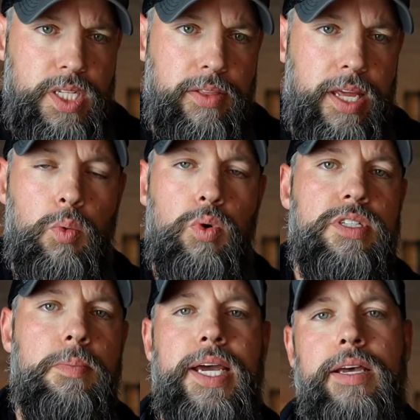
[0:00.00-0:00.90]
They don't want
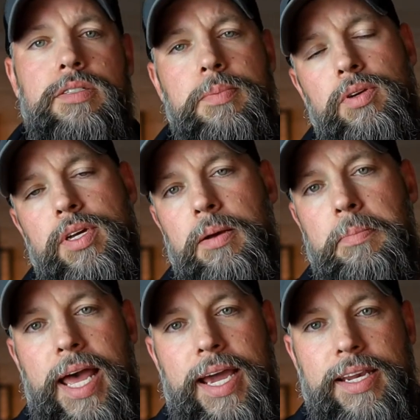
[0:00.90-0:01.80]
somebody else to be able to come
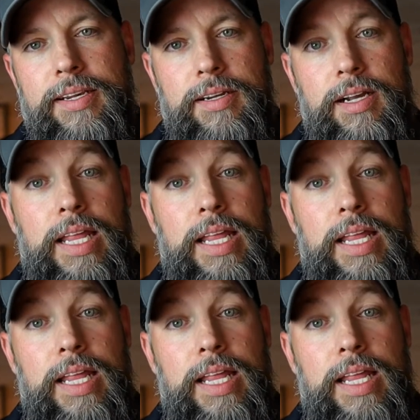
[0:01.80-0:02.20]
back and